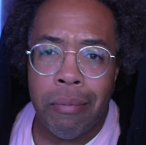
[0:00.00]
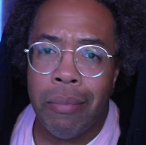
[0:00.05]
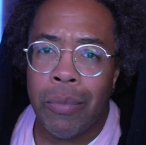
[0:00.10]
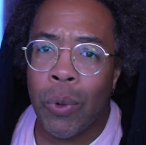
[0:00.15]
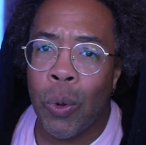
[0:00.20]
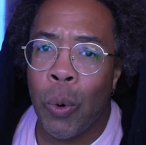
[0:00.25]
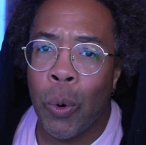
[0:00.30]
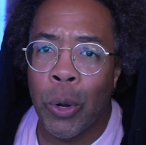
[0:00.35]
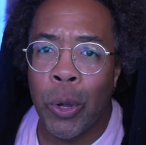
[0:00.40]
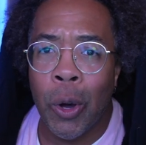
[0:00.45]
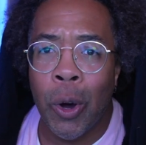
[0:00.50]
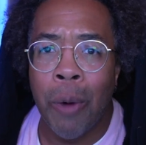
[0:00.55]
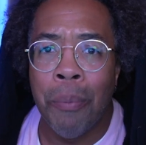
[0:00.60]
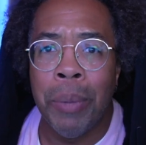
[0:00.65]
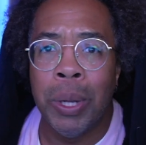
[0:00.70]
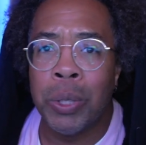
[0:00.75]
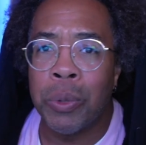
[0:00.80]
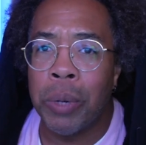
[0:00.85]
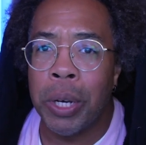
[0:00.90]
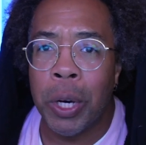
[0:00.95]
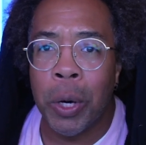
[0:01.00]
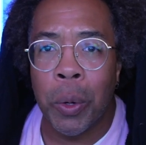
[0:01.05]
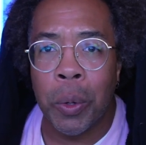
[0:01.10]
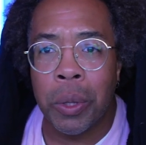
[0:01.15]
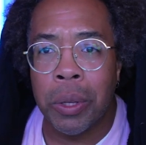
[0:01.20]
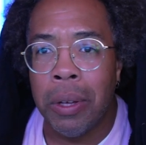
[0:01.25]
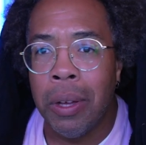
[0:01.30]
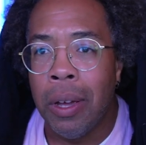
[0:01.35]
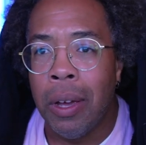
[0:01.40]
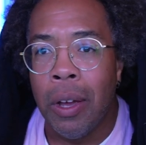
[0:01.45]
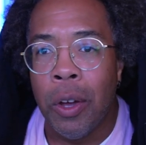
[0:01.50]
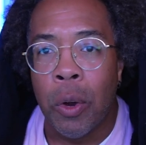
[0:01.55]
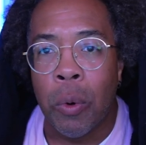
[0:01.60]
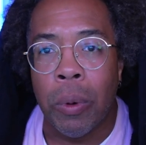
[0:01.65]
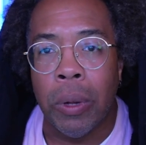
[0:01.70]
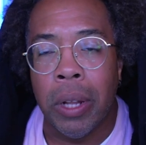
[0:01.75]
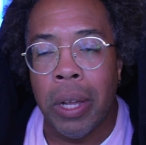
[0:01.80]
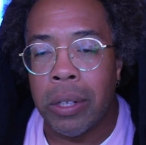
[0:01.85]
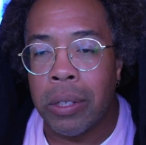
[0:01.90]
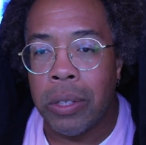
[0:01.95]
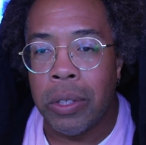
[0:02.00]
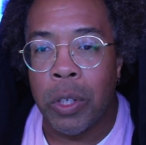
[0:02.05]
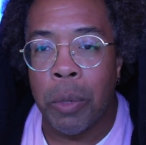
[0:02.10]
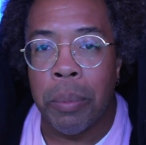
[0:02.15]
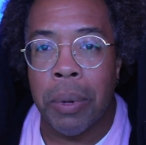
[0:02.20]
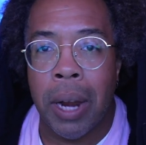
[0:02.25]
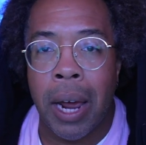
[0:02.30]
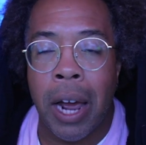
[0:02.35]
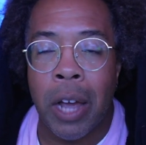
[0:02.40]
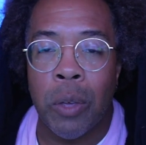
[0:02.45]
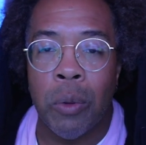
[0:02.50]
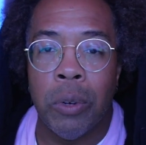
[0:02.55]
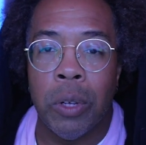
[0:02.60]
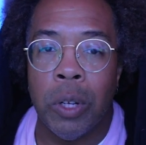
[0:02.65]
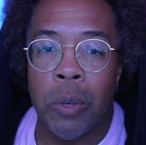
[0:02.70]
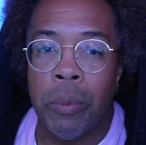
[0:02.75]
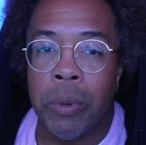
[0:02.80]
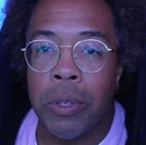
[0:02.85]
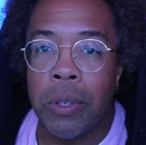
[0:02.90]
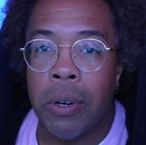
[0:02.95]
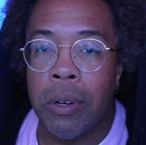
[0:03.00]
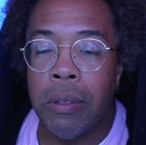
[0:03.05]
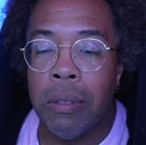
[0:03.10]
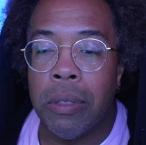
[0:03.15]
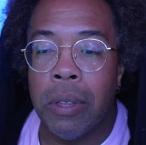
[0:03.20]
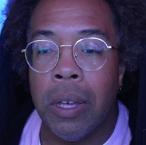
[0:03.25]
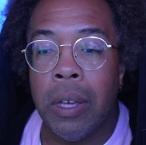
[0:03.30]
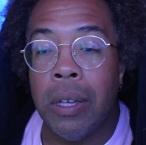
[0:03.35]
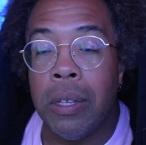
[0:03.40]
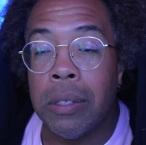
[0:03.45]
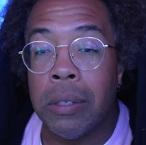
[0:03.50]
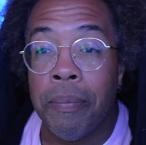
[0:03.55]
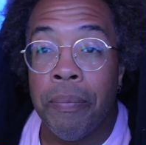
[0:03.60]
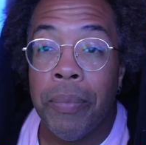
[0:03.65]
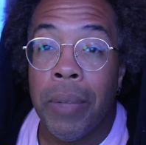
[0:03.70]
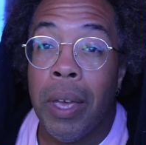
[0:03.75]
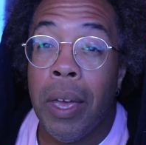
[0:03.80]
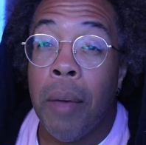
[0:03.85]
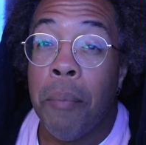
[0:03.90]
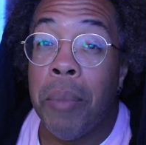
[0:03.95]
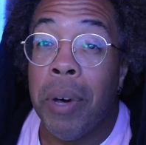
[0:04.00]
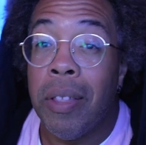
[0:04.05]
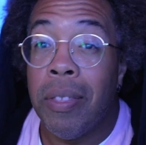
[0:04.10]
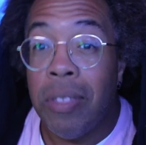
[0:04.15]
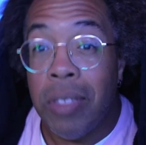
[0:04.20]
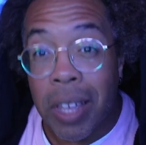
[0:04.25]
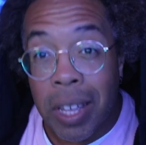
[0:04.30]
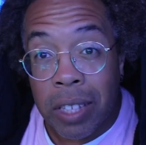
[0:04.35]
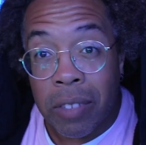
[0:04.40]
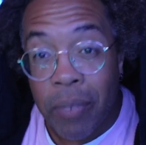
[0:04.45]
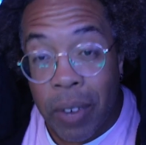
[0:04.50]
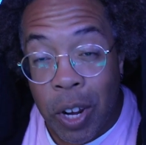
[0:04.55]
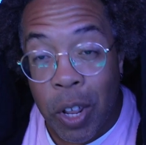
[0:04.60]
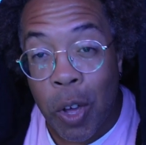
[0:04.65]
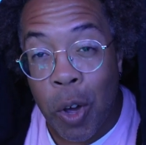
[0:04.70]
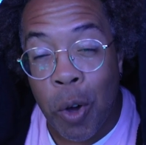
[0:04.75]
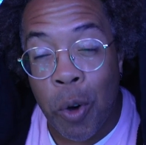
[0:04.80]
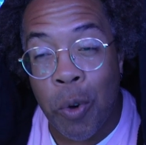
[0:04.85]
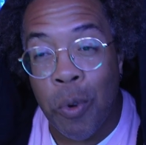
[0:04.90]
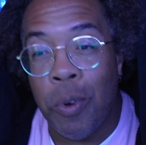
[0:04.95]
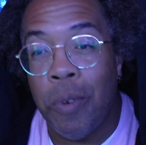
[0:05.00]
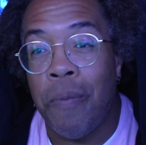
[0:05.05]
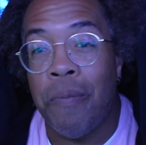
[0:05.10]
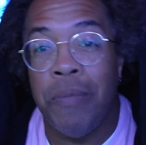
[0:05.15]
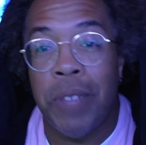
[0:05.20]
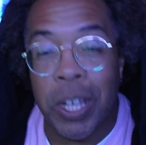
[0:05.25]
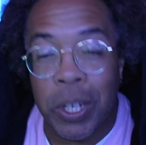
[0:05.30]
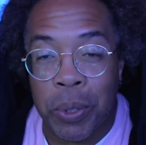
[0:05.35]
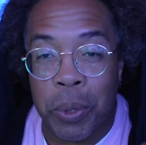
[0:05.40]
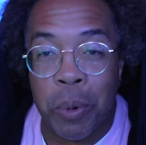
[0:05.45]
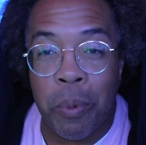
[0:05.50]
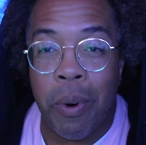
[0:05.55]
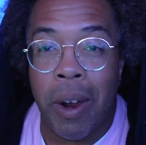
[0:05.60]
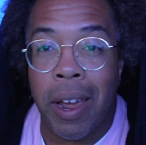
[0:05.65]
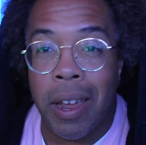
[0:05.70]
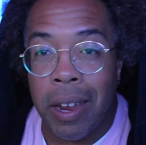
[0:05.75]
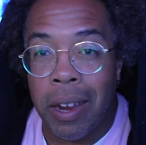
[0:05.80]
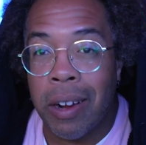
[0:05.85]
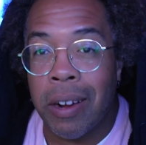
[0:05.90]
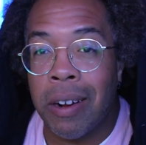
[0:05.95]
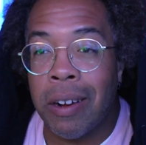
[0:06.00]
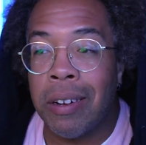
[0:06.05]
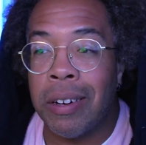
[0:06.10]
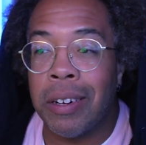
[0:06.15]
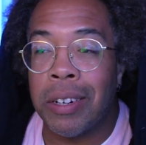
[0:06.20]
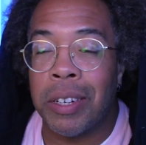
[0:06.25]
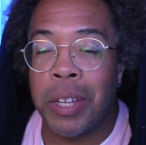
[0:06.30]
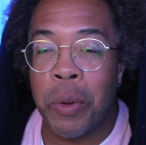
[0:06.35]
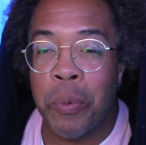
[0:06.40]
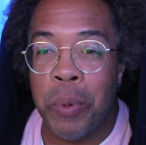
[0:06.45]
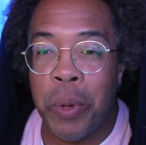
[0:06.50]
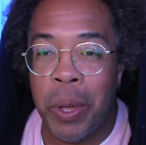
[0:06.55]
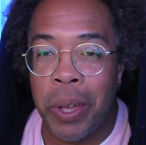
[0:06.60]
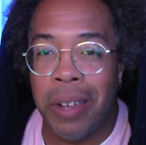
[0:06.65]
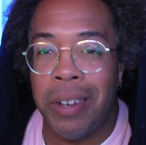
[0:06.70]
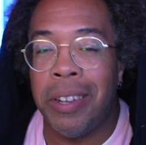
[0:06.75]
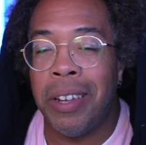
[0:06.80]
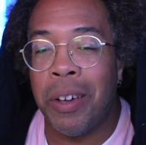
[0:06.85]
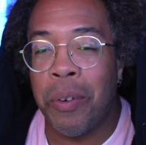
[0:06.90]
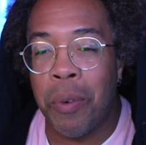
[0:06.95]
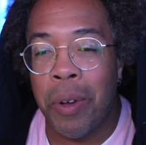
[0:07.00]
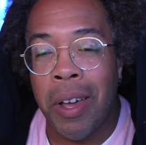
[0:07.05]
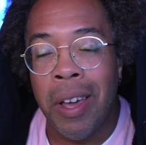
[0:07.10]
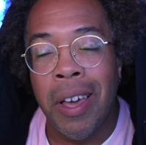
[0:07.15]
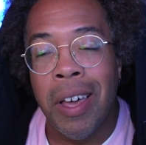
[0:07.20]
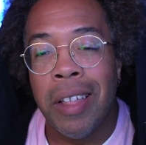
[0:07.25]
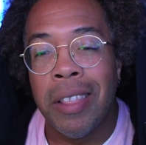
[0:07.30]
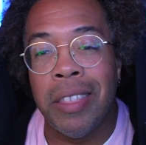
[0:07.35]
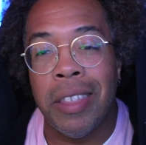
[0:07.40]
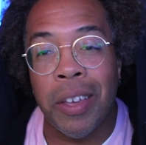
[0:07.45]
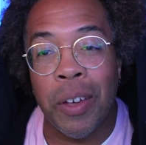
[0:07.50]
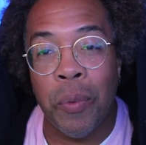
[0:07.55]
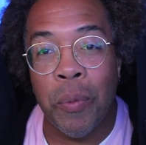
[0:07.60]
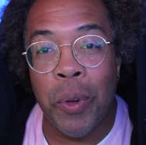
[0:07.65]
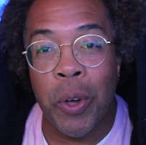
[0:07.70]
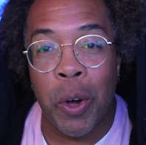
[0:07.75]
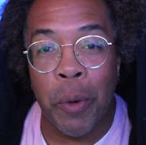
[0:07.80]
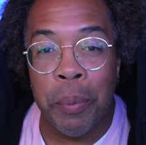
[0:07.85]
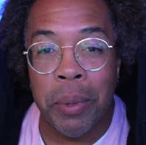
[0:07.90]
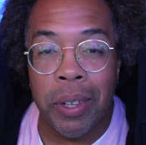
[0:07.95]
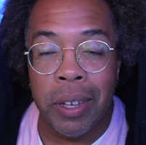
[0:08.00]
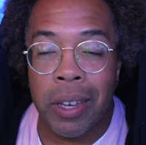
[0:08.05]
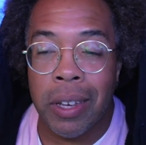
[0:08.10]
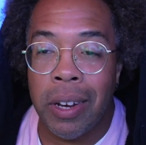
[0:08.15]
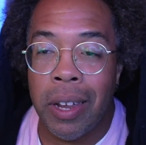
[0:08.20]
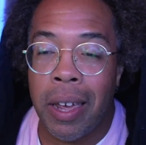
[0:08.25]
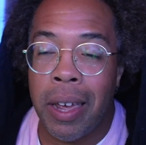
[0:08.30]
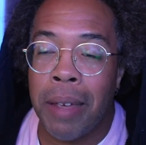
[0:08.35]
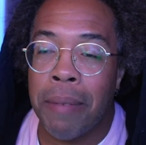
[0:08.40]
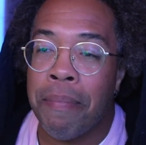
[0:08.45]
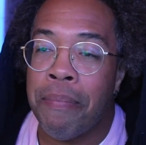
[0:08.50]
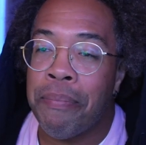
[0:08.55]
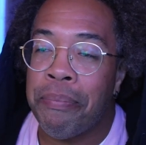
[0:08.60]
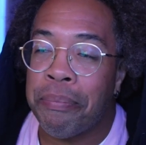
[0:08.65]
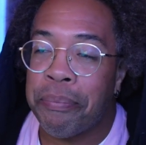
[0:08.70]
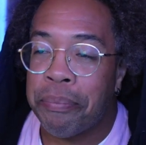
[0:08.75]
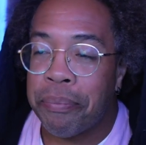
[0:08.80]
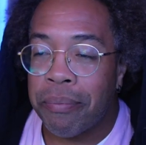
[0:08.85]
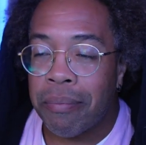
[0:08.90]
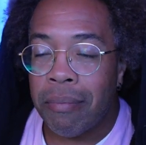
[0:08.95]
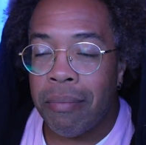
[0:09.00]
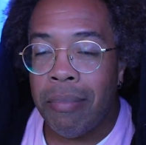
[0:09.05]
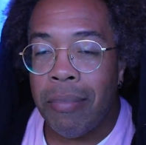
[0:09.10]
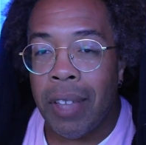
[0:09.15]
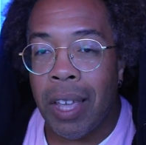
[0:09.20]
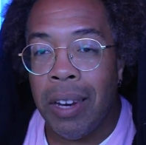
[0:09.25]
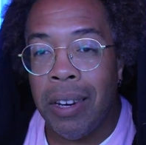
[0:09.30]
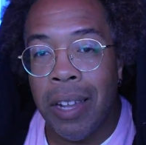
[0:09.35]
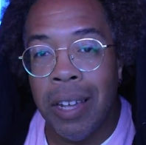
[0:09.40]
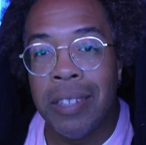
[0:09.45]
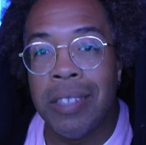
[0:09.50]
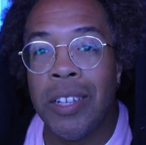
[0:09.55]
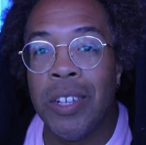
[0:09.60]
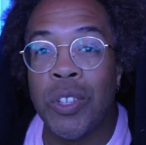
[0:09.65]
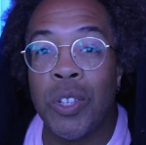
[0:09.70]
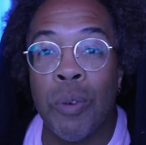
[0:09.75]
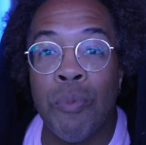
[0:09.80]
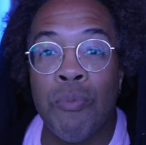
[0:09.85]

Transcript: or your own mental health relationship and how you're dealing with certain things. But this video, this one right here that we're gonna be looking at, this is some